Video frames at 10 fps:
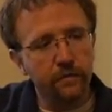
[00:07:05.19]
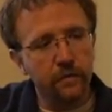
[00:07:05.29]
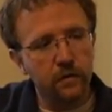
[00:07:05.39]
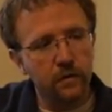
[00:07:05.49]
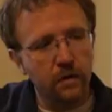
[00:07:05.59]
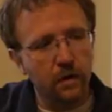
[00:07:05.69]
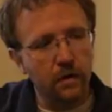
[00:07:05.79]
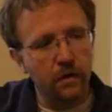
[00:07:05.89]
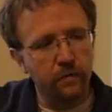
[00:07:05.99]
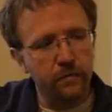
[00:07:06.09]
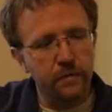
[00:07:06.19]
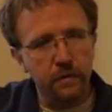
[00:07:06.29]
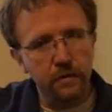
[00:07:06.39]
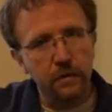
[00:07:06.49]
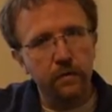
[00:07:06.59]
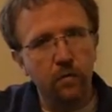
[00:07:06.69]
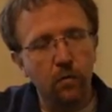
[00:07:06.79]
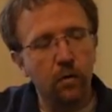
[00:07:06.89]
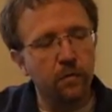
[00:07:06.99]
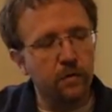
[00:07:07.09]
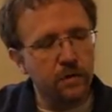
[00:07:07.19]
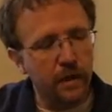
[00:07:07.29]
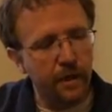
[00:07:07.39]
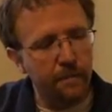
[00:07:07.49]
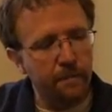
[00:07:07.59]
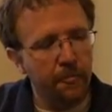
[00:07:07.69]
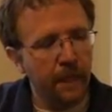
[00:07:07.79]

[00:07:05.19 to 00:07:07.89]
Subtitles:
to learn all of them. So let's go over one more time.